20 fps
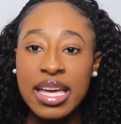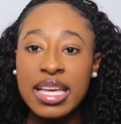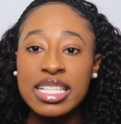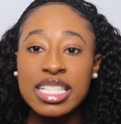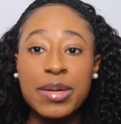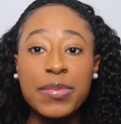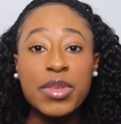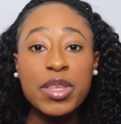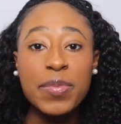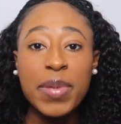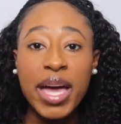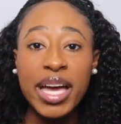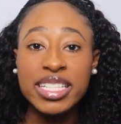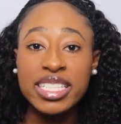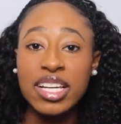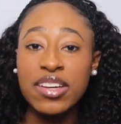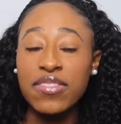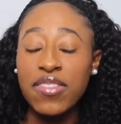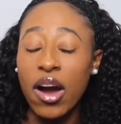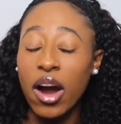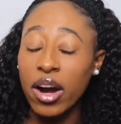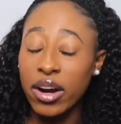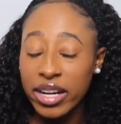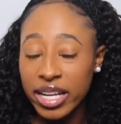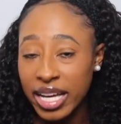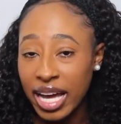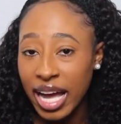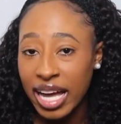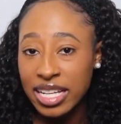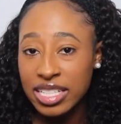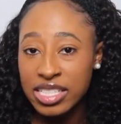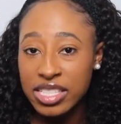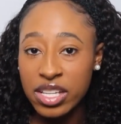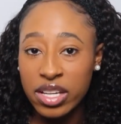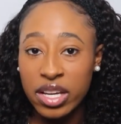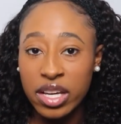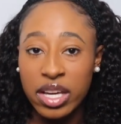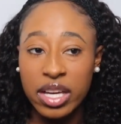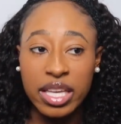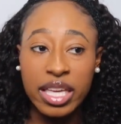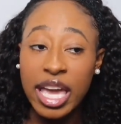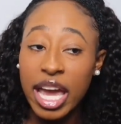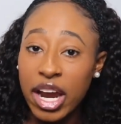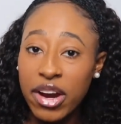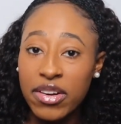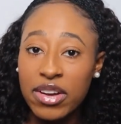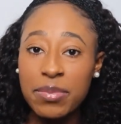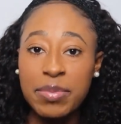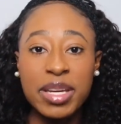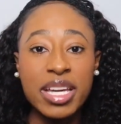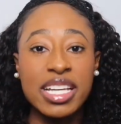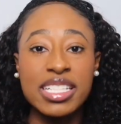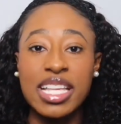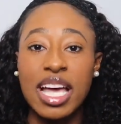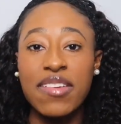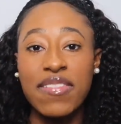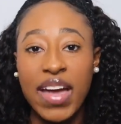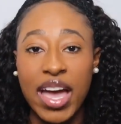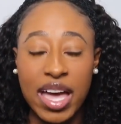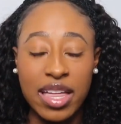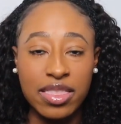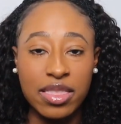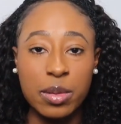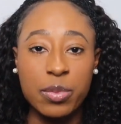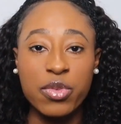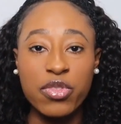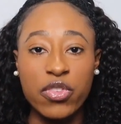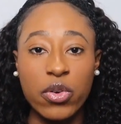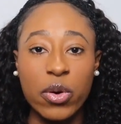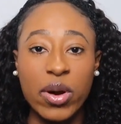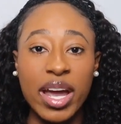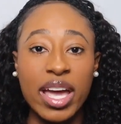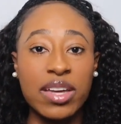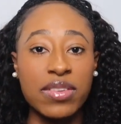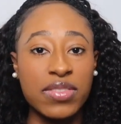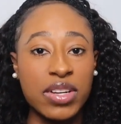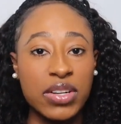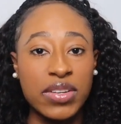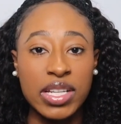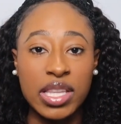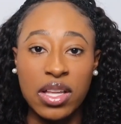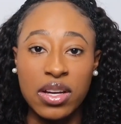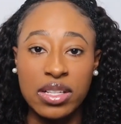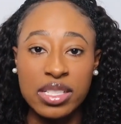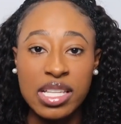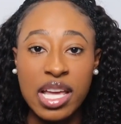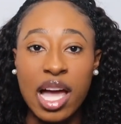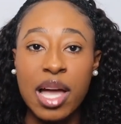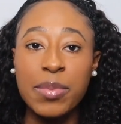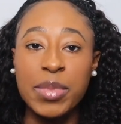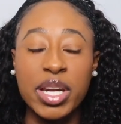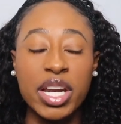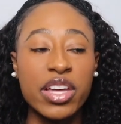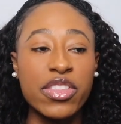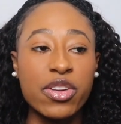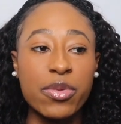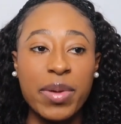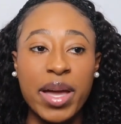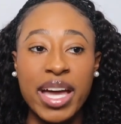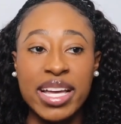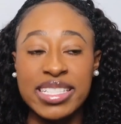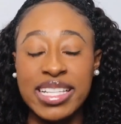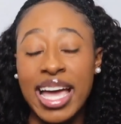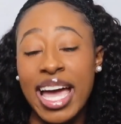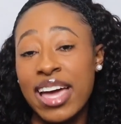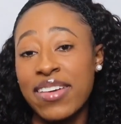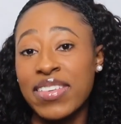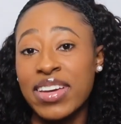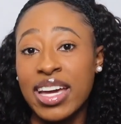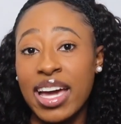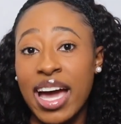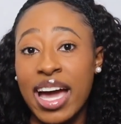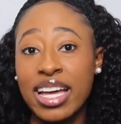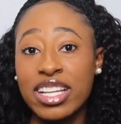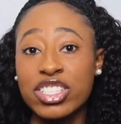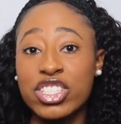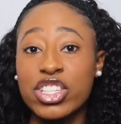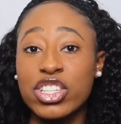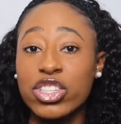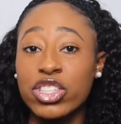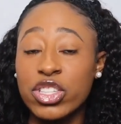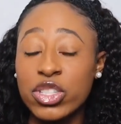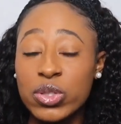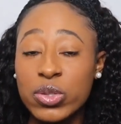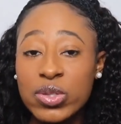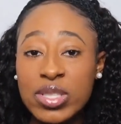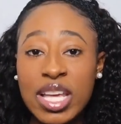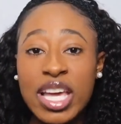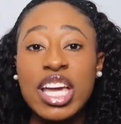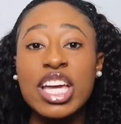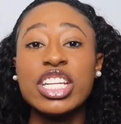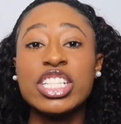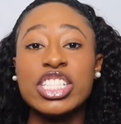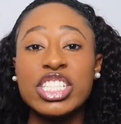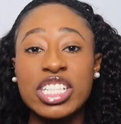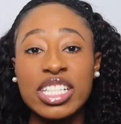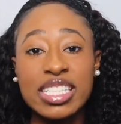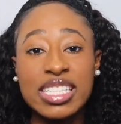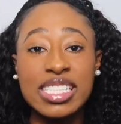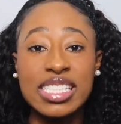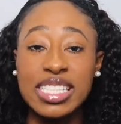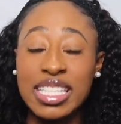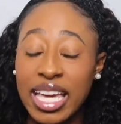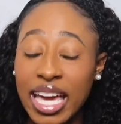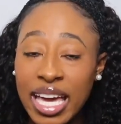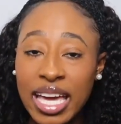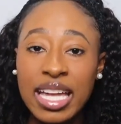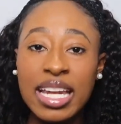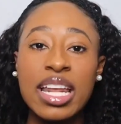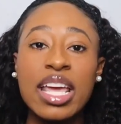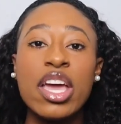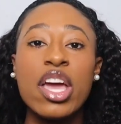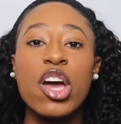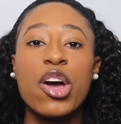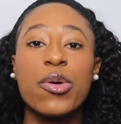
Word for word: Some of the bags I've already gotten to carry because I've had them for a very long time and other bags I haven't gotten to use just yet.